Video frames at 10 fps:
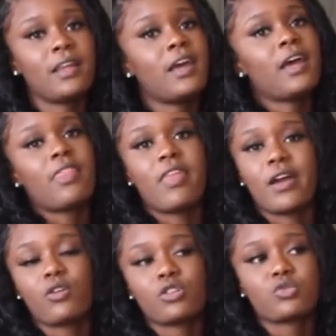that
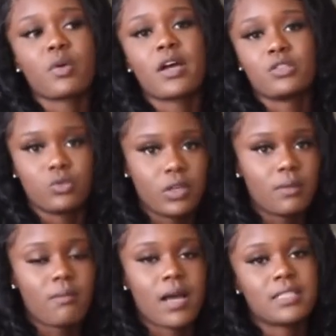corresponds with
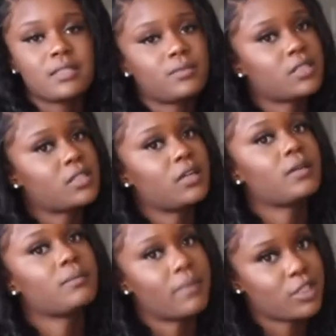my tip to
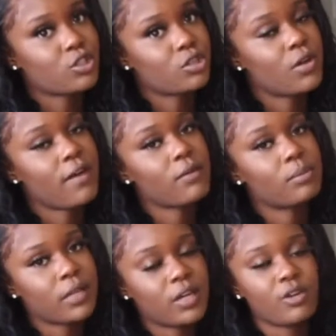make sure you have a
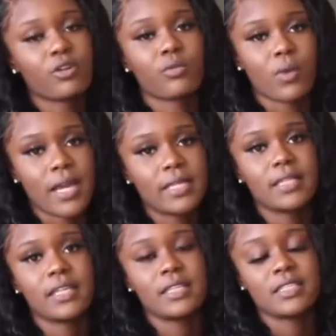planner and writing
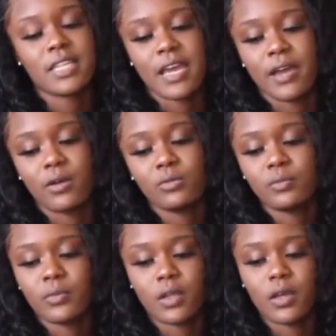things down.
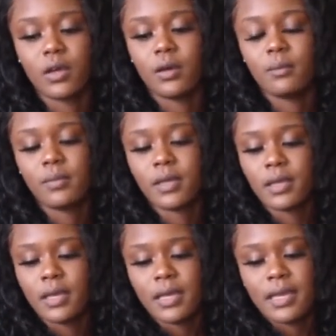
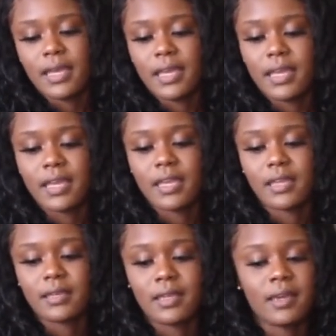And
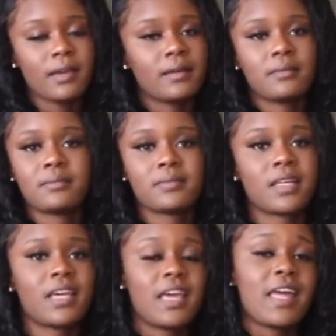yeah,
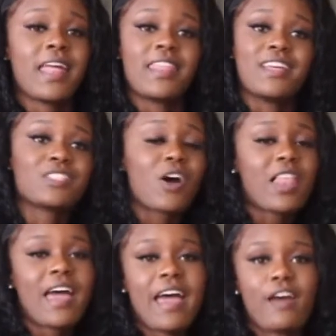that's all I
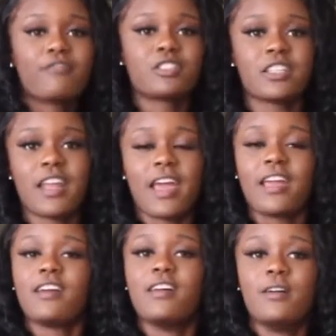have for today.
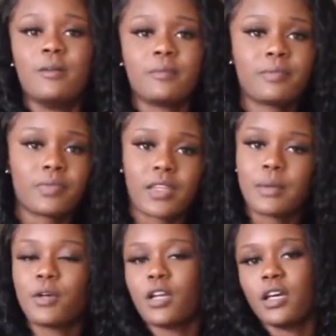I'm
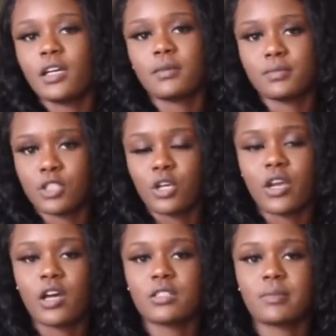gonna show y'all
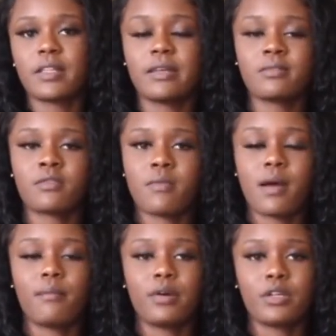some clips of my
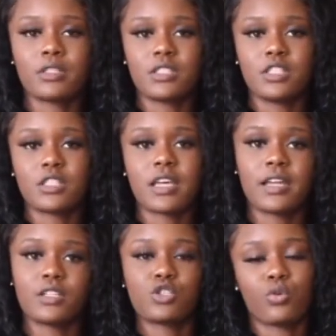books and just kind of
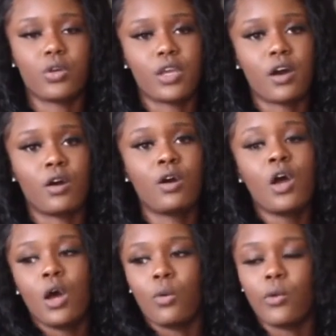showing y'all
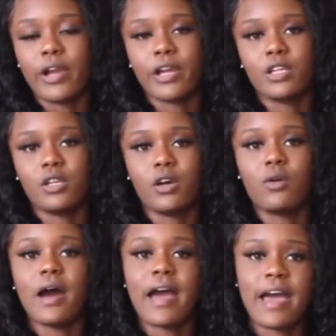where, you know, I
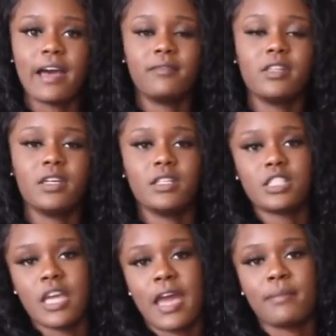have the
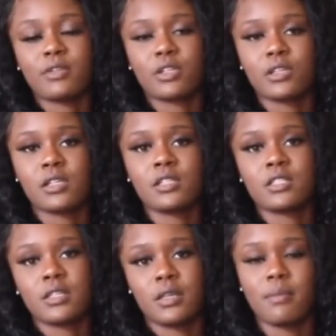chapters and the
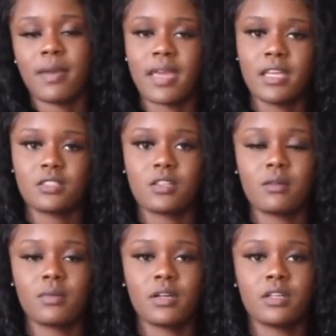page
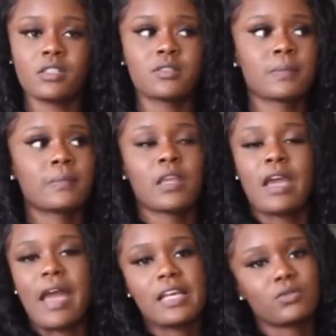numbers,
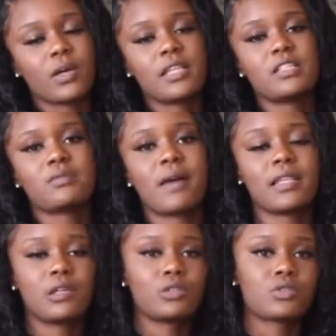as well
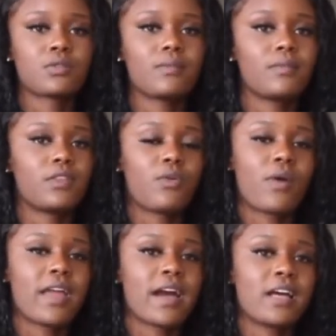as the way
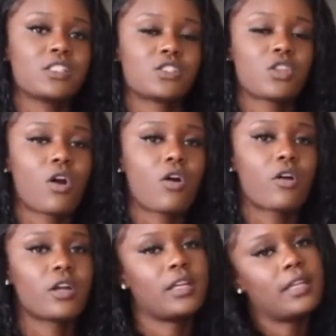I star
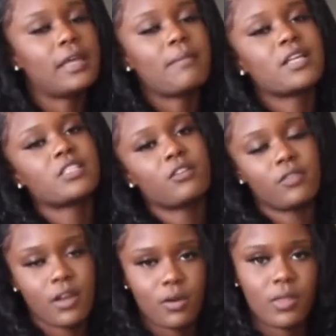and let myself
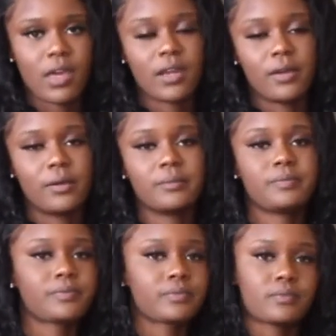know that
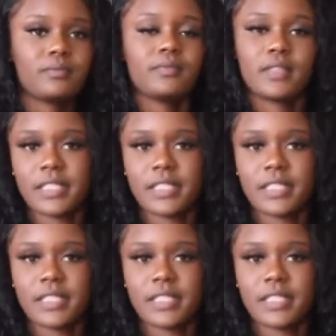this is